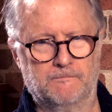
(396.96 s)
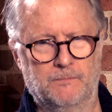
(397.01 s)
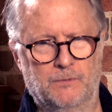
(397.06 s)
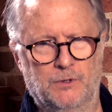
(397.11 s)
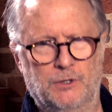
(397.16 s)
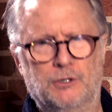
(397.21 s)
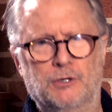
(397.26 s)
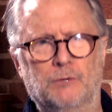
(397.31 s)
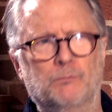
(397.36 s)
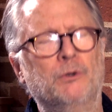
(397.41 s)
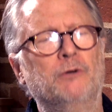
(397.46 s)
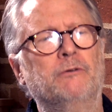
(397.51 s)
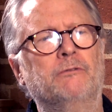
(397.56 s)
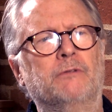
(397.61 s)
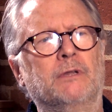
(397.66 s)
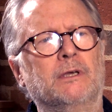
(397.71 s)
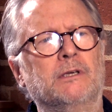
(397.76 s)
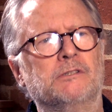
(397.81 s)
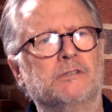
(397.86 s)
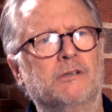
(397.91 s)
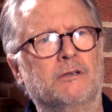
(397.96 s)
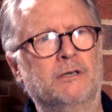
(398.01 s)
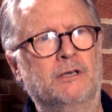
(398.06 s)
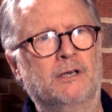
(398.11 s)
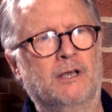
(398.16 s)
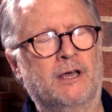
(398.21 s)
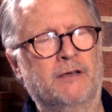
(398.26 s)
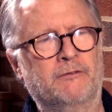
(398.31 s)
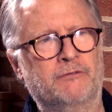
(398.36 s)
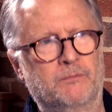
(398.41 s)
You can move things on in
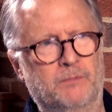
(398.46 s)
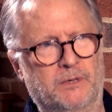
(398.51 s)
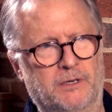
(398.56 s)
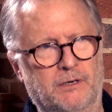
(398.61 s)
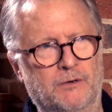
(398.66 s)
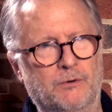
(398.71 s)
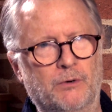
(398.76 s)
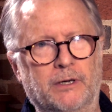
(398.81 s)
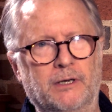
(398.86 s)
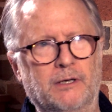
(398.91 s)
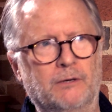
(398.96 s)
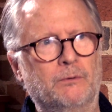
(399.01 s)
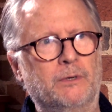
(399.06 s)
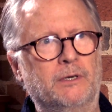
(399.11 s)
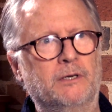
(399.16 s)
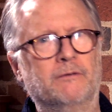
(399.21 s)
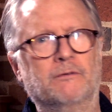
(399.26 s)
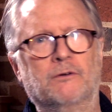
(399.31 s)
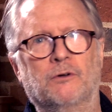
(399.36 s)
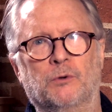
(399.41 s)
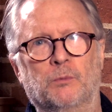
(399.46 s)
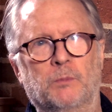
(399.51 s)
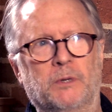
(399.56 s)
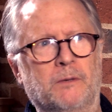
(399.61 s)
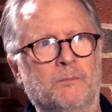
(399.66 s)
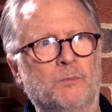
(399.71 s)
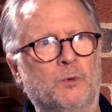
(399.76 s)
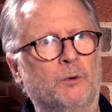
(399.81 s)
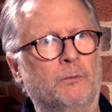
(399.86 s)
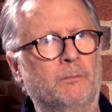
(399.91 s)
life a bit quicker when you've got a
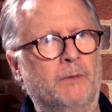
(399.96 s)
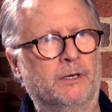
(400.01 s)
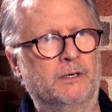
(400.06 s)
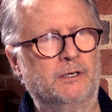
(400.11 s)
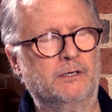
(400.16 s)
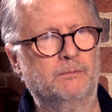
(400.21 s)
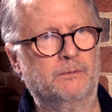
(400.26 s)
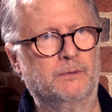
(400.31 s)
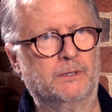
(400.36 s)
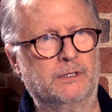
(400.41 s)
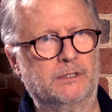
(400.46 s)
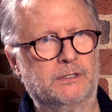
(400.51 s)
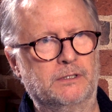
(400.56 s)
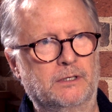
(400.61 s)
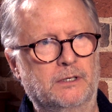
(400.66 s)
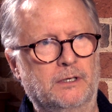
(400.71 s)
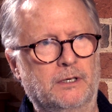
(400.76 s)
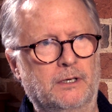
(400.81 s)
bit more money, but